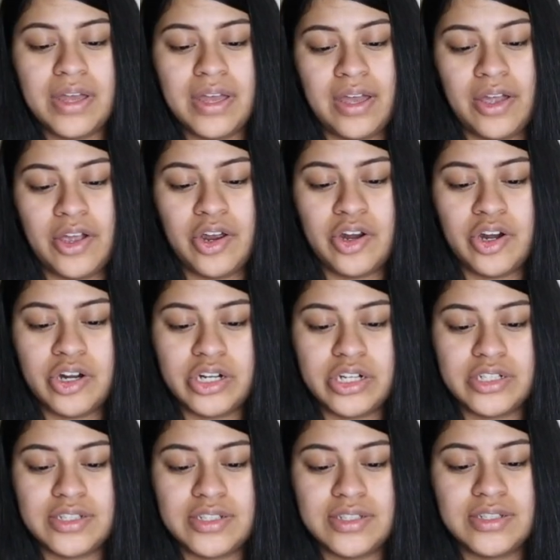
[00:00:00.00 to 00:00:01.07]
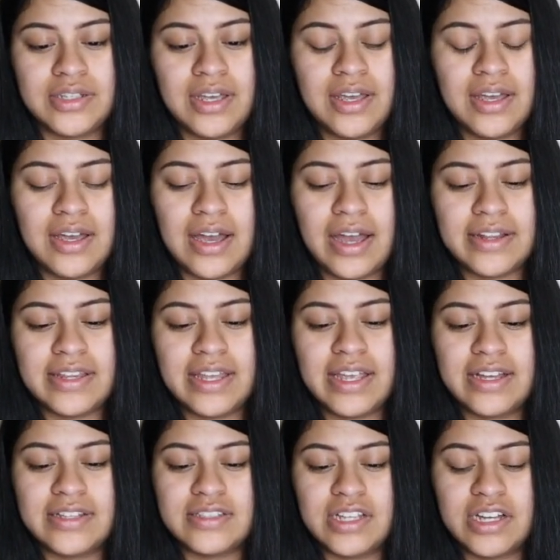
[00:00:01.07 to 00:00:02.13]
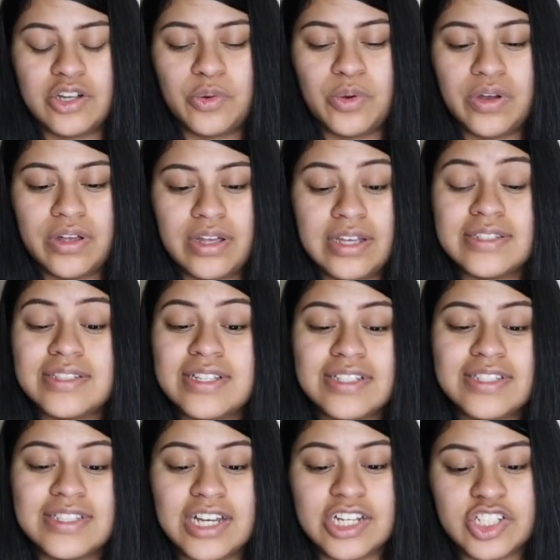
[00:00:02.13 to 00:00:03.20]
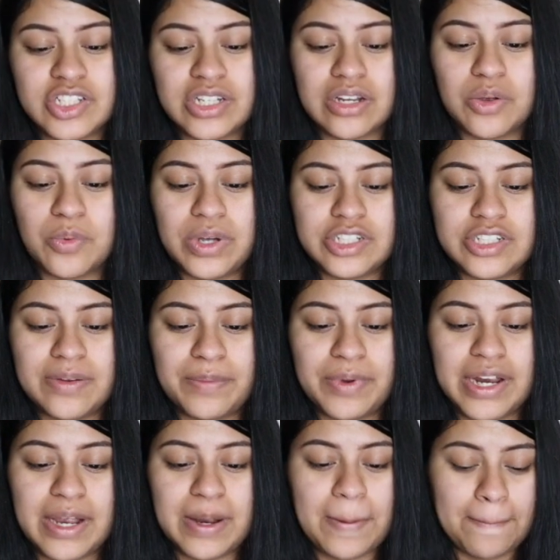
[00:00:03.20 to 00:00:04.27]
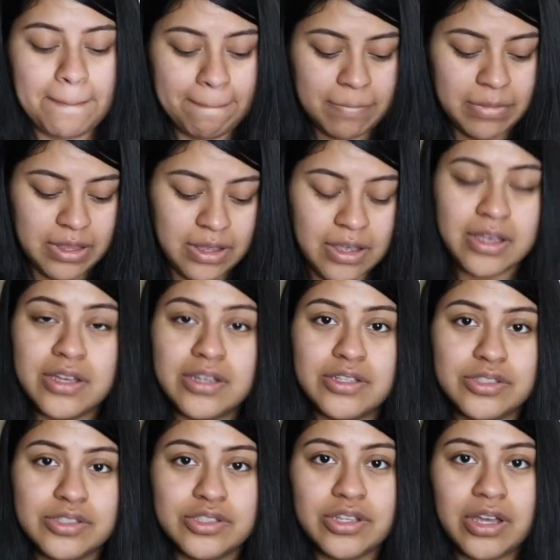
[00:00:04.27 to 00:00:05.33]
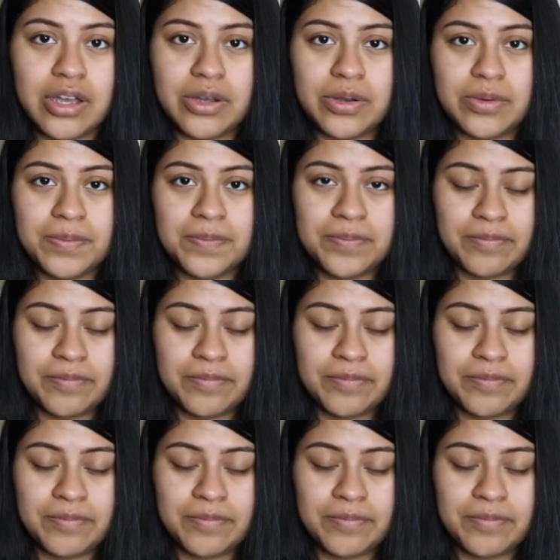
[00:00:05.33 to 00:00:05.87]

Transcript: it hurts. I think it's the suction question mark. So